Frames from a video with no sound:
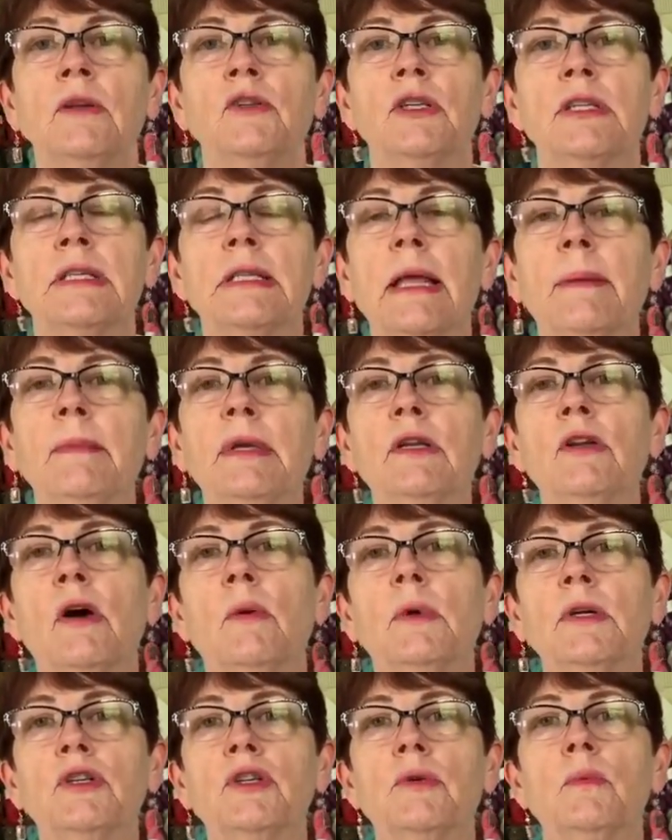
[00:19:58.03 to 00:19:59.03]
just let me know
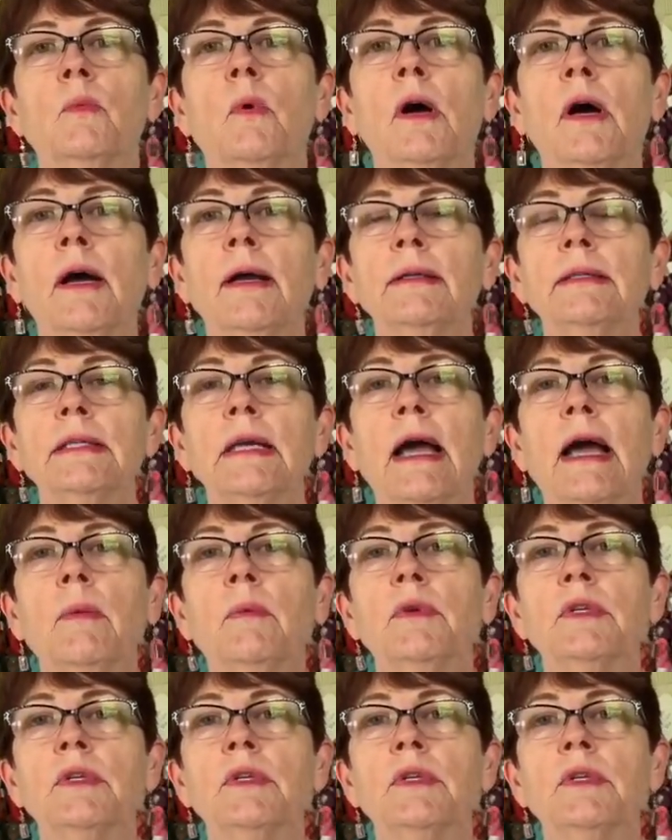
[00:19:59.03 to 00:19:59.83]
what you want. I will